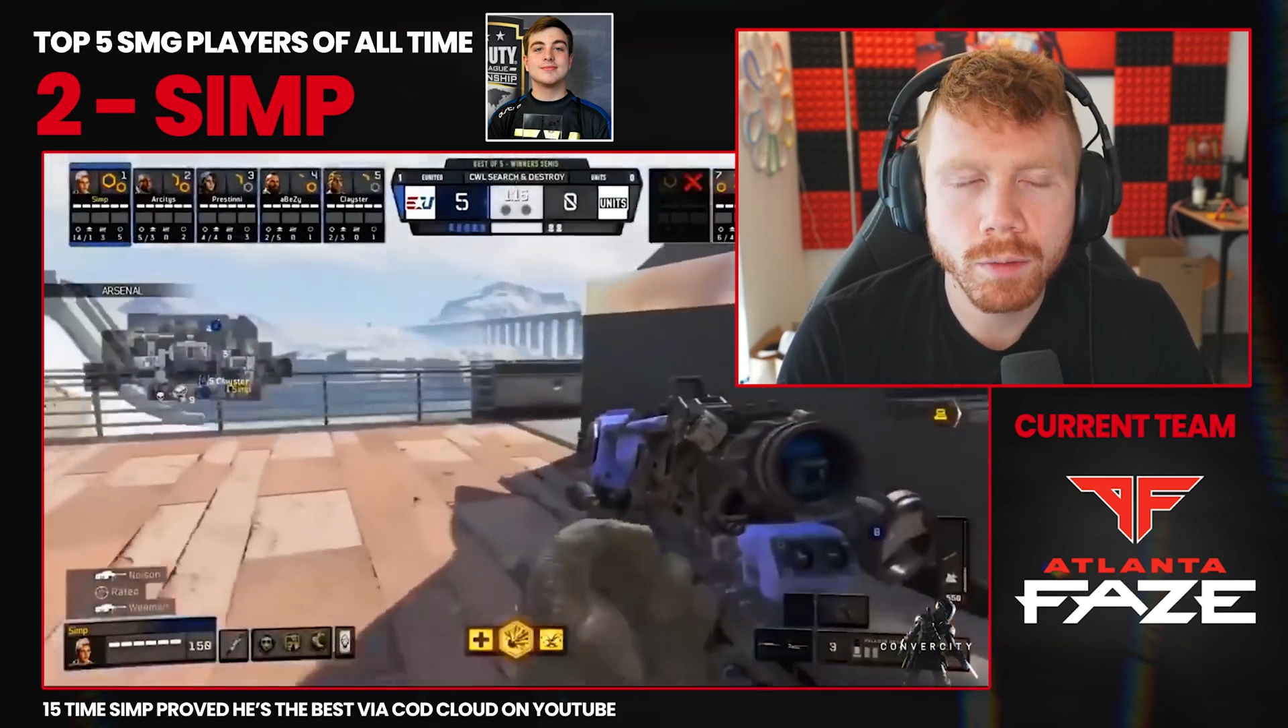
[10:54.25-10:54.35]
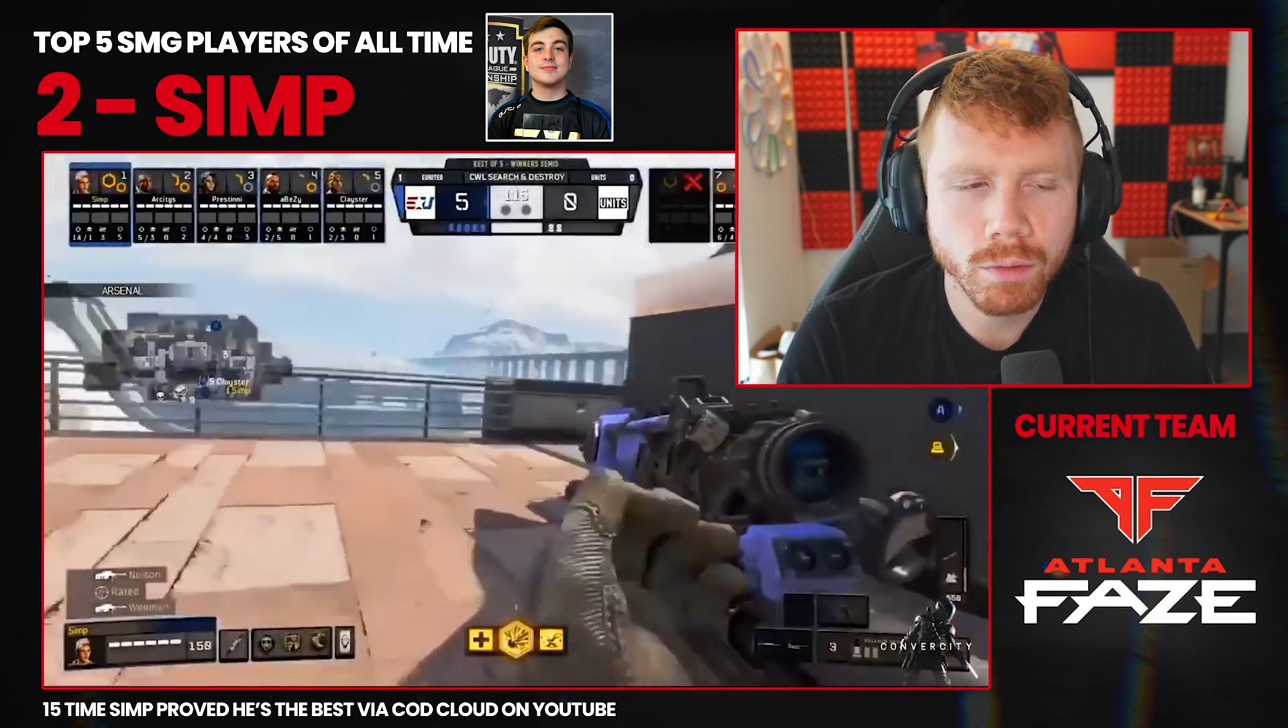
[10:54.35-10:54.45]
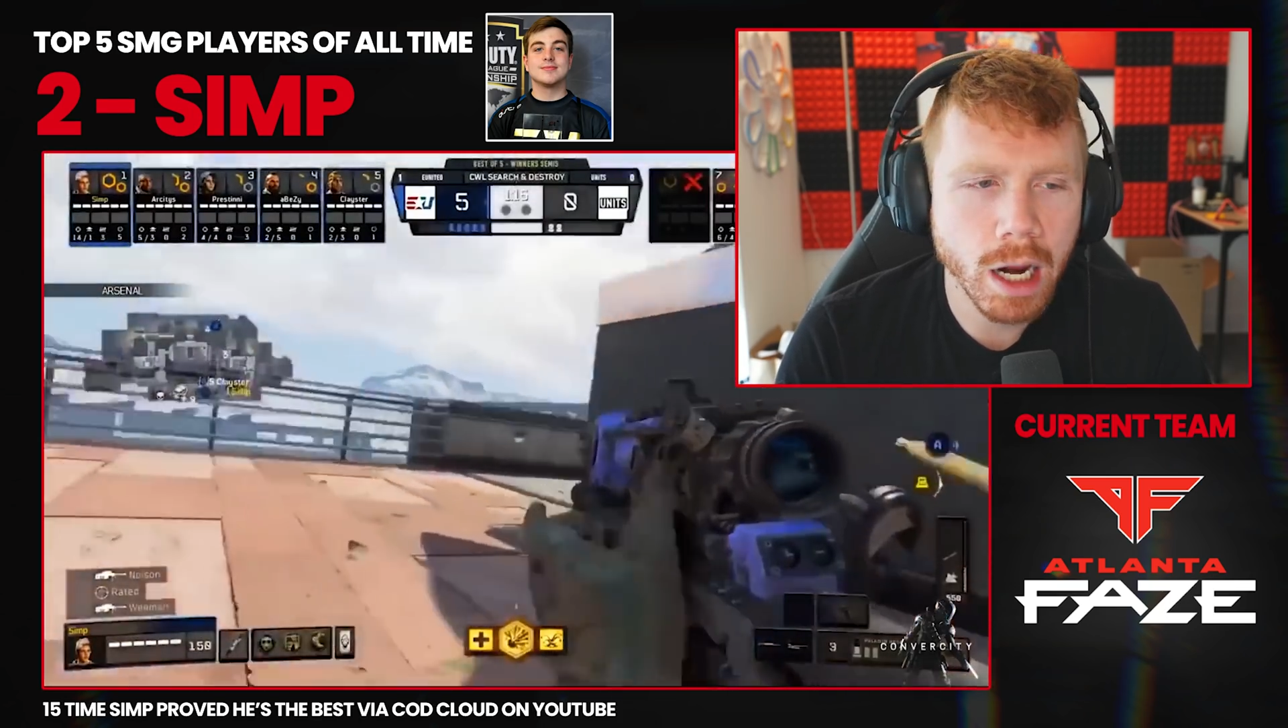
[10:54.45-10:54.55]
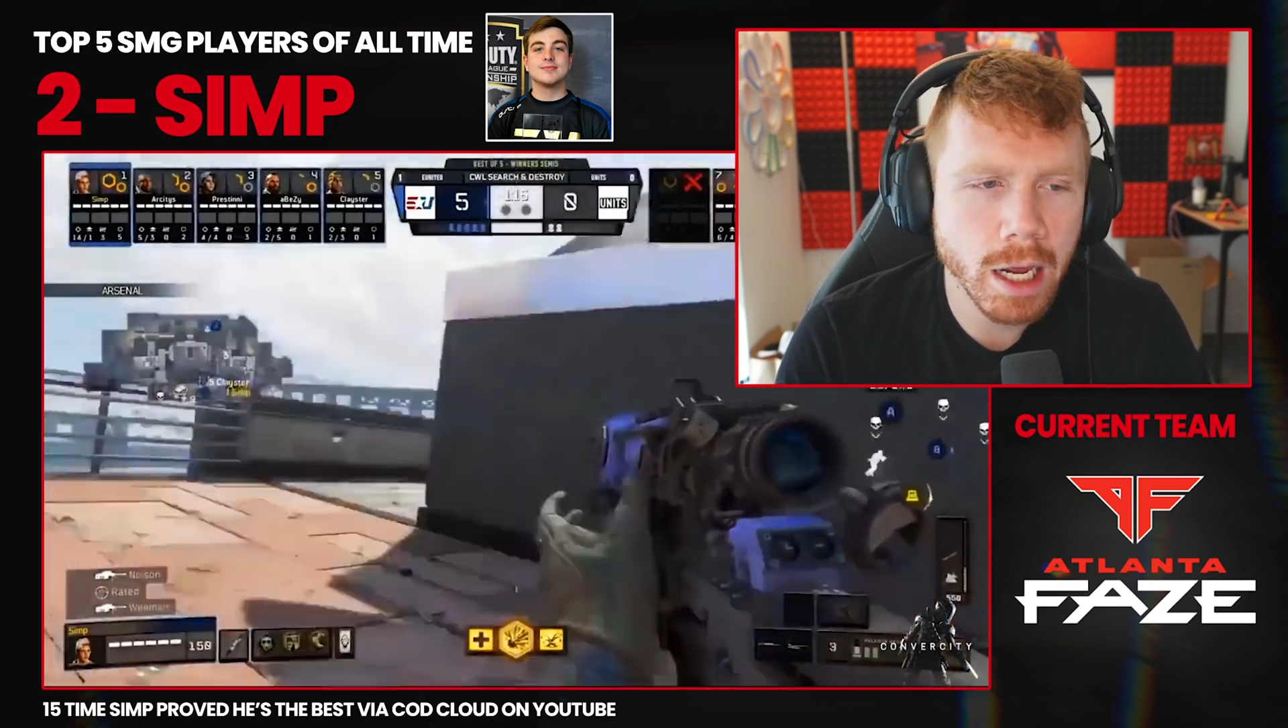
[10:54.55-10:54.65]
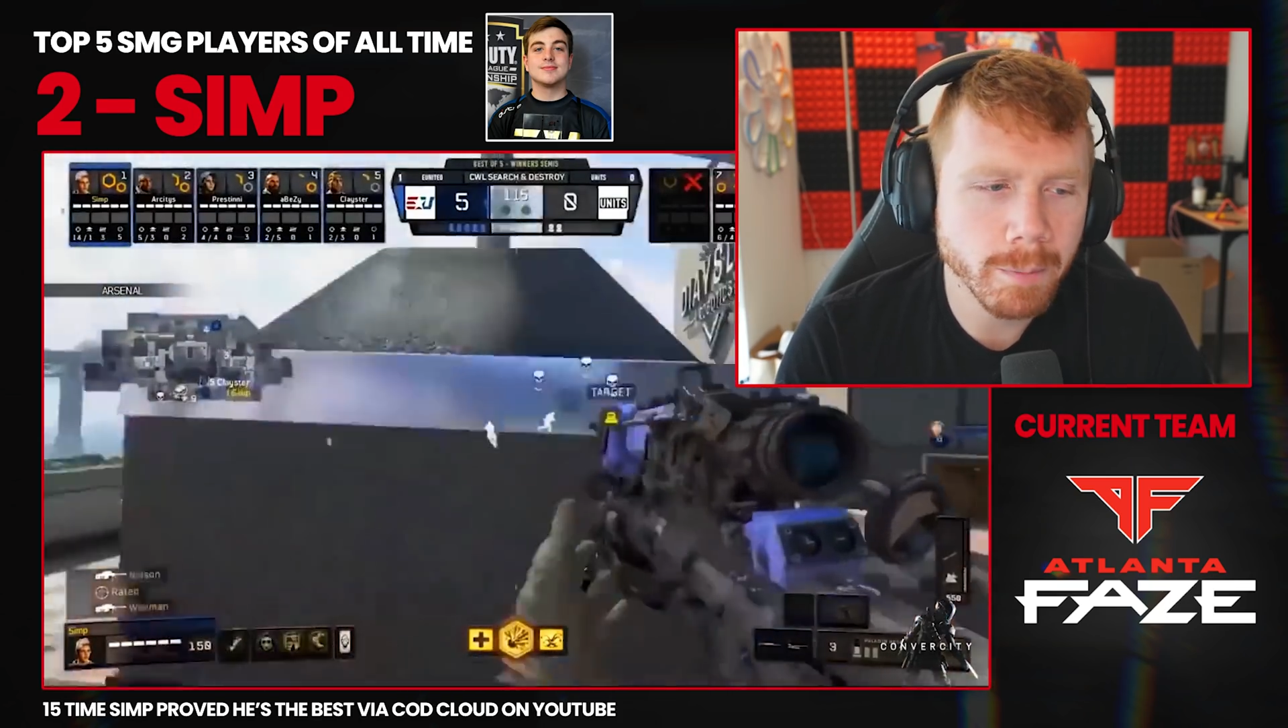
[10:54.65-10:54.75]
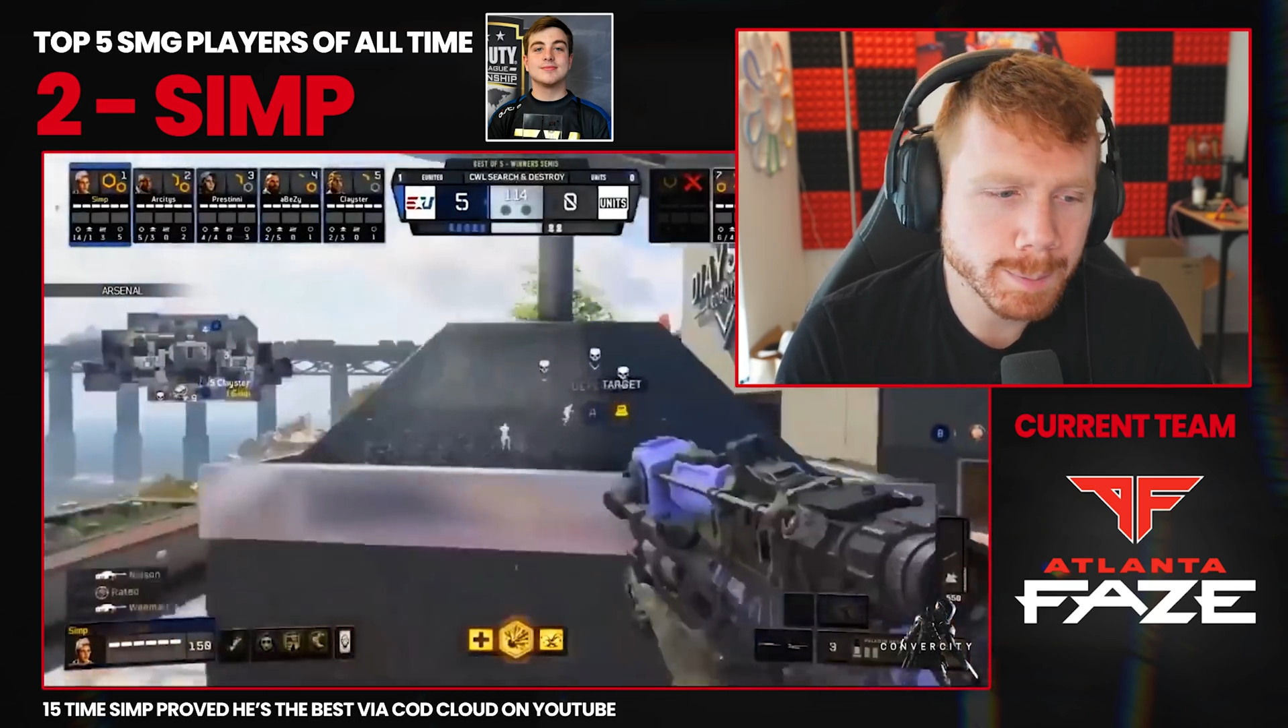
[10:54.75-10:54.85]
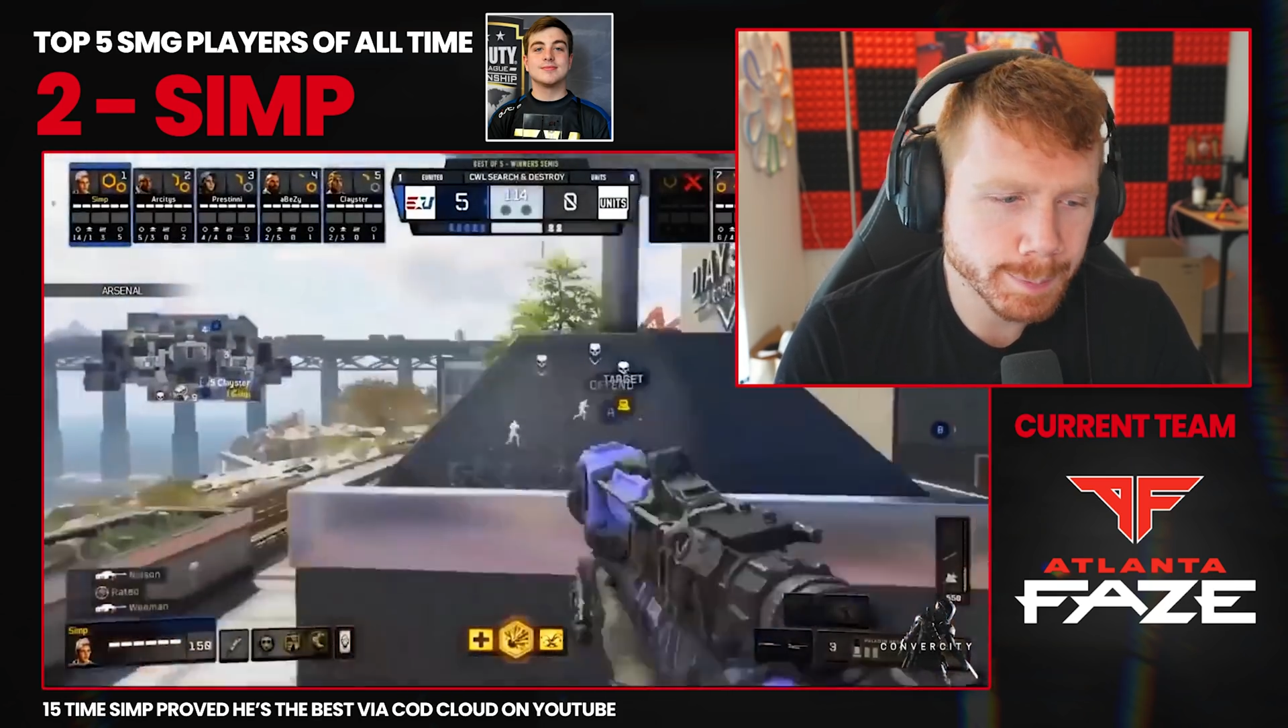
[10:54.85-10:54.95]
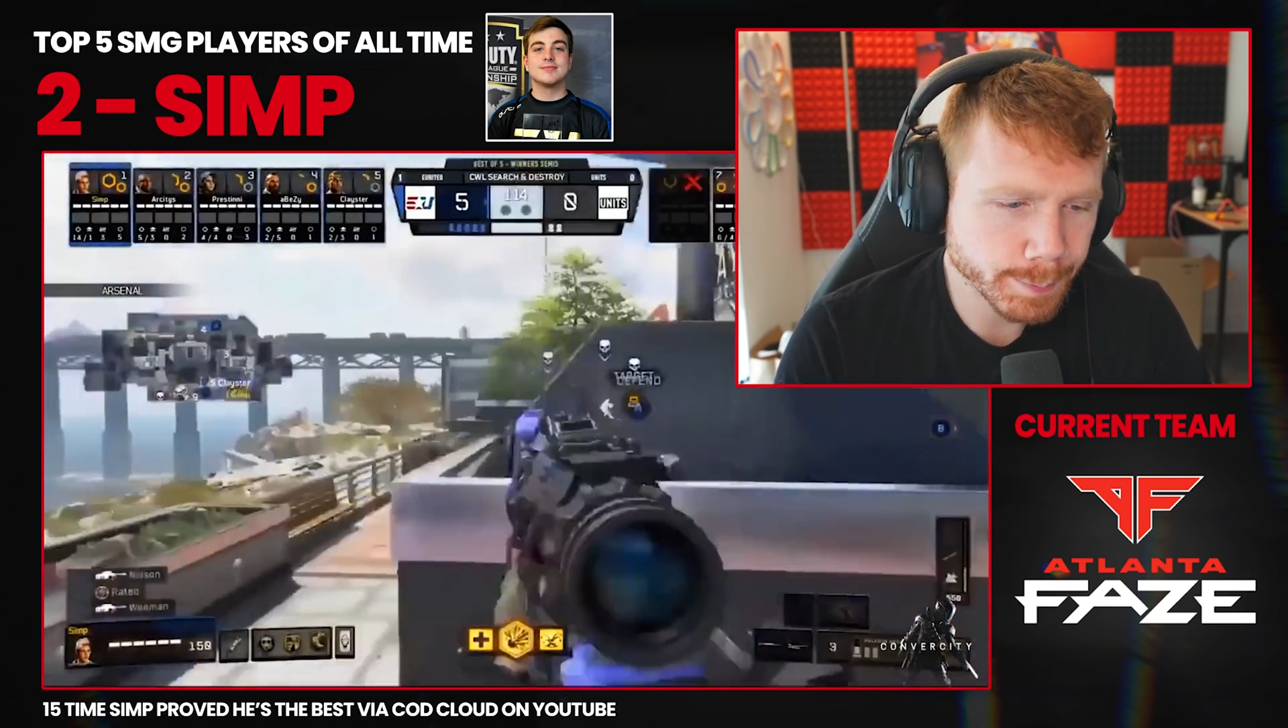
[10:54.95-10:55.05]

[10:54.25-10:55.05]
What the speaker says: right?